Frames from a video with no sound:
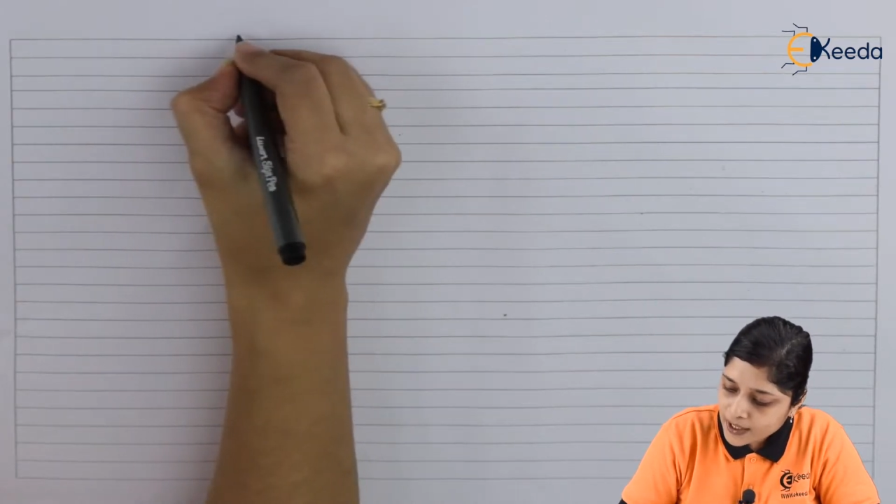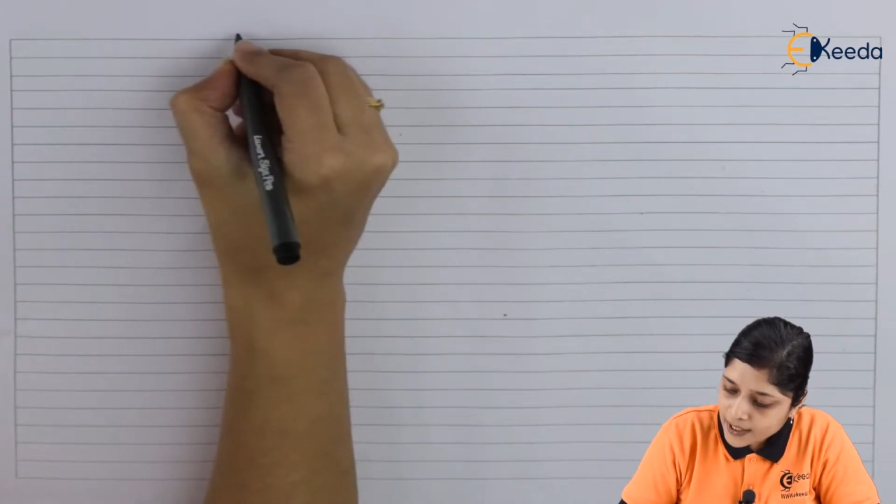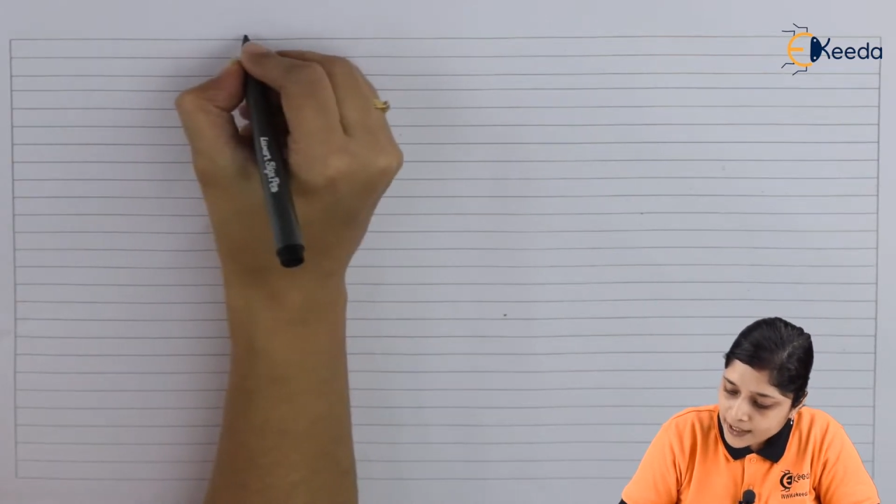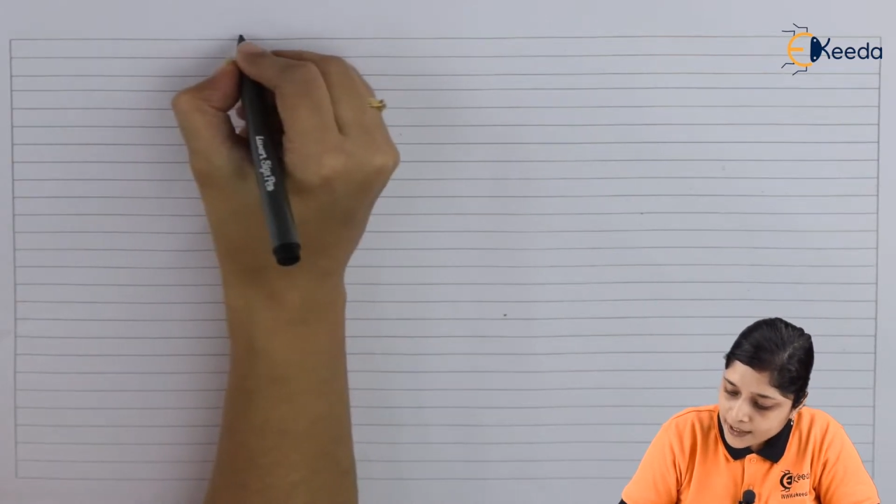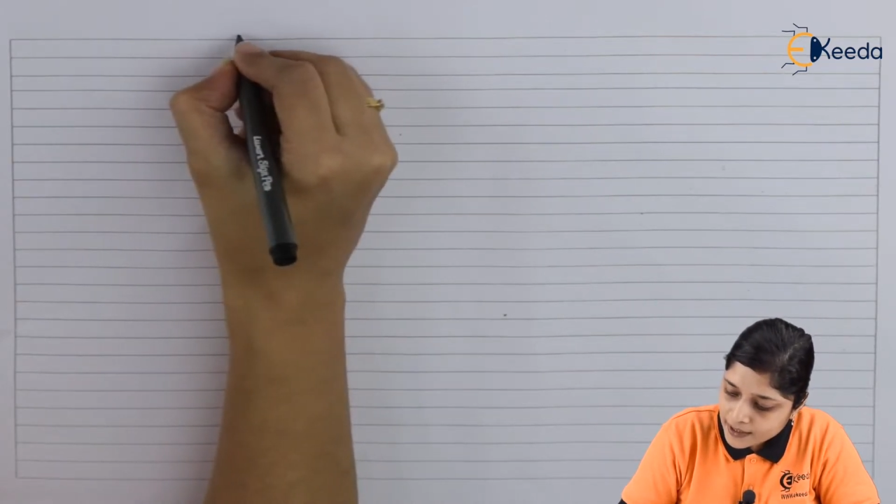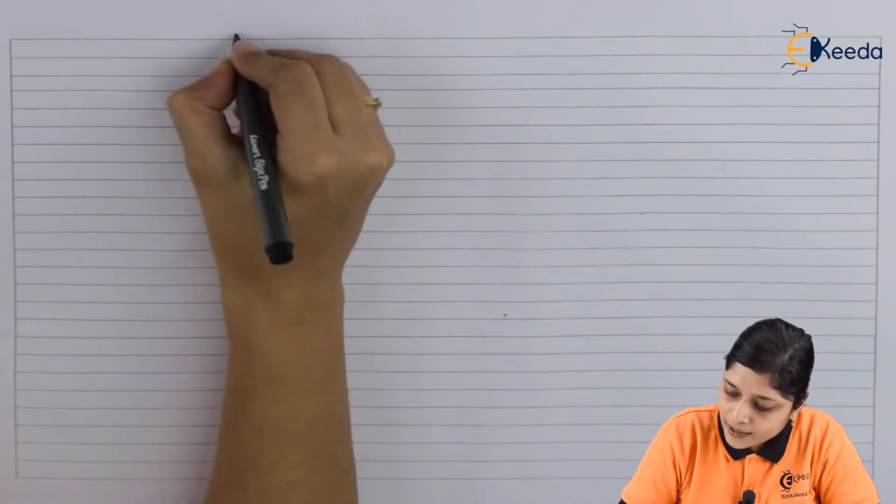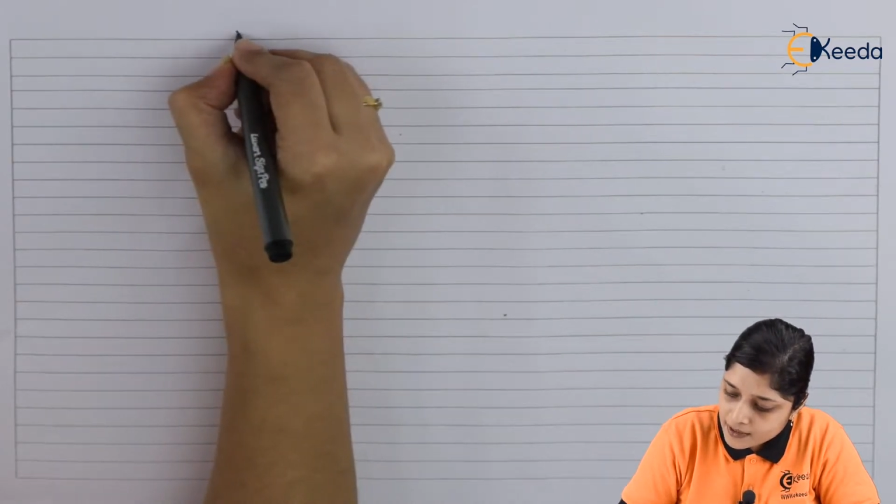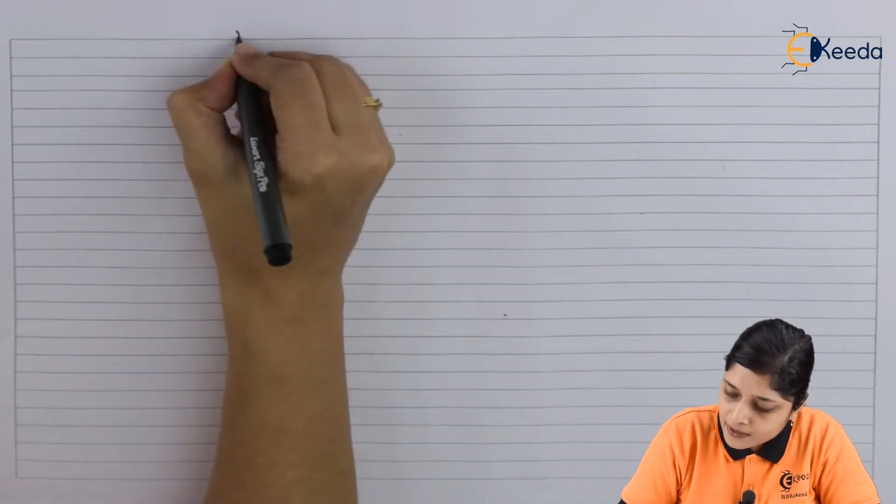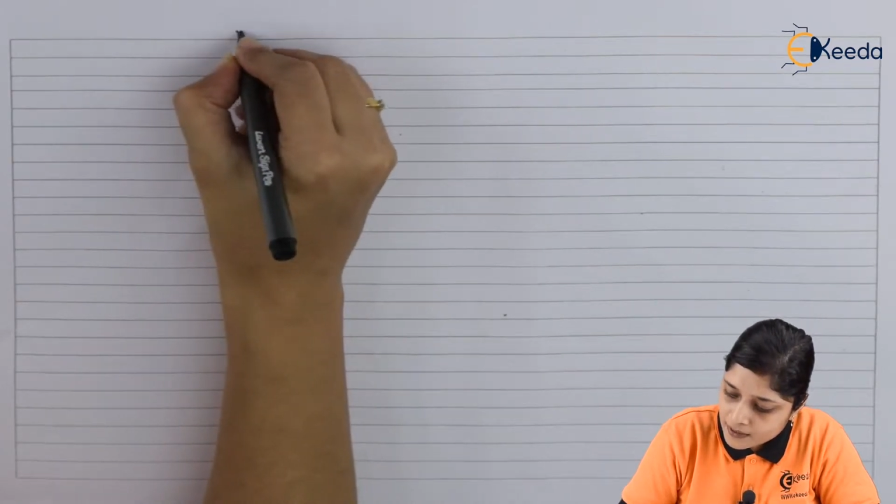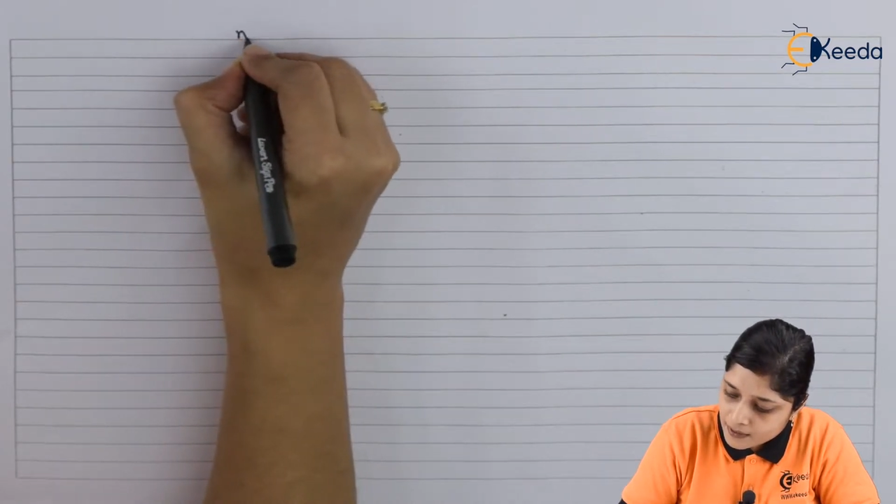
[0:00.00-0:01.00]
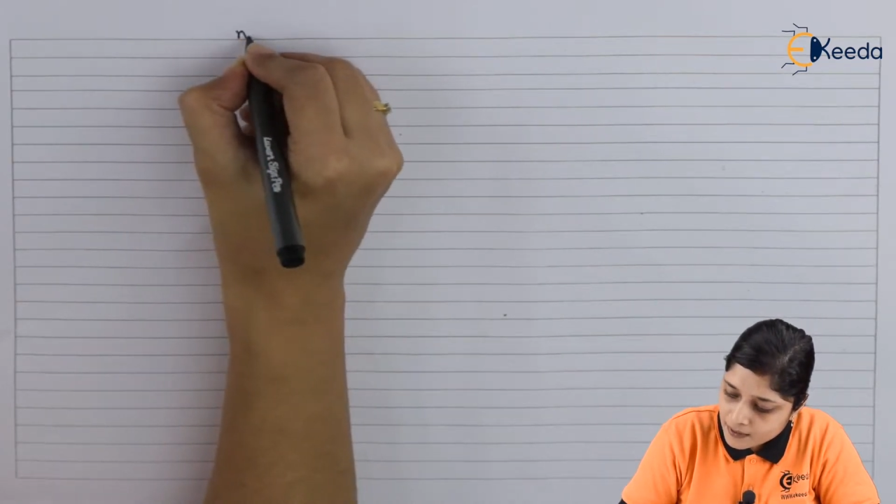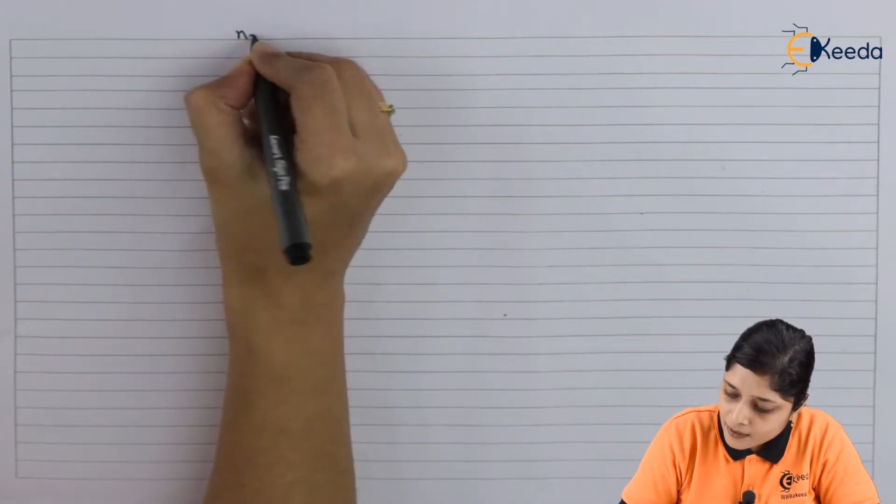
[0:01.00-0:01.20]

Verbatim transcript: heading is